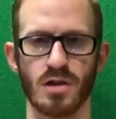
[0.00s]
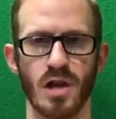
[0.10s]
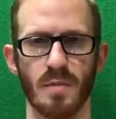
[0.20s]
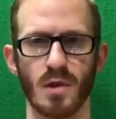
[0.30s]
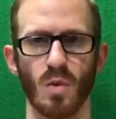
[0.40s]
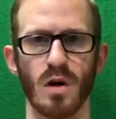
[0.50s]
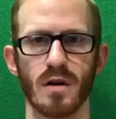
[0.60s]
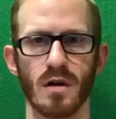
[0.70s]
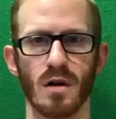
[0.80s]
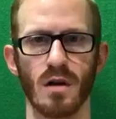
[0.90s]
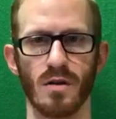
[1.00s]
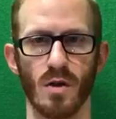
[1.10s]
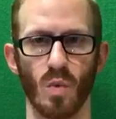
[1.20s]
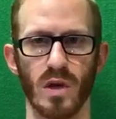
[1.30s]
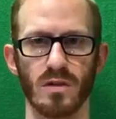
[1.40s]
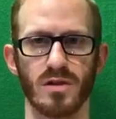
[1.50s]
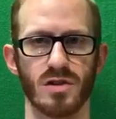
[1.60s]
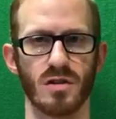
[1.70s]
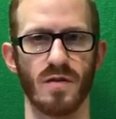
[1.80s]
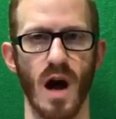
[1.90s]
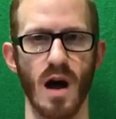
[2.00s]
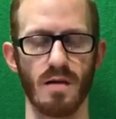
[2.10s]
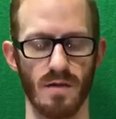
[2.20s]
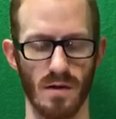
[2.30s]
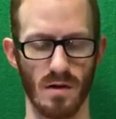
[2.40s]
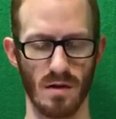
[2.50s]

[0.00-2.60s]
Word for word: Chapter 1 The Will to Survive.